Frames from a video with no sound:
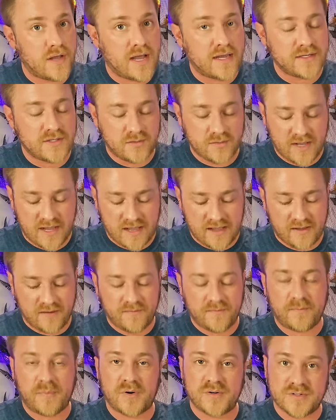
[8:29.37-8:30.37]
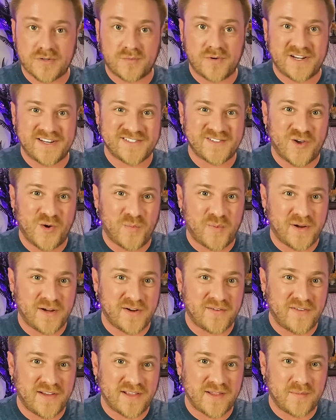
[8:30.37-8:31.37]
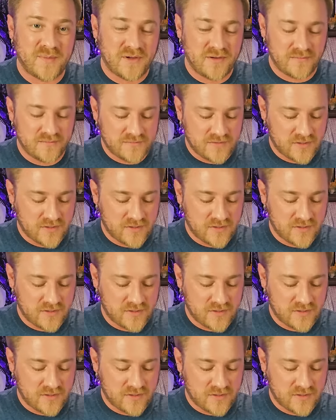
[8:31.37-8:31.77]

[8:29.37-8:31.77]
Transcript: I do have personal readings open and available.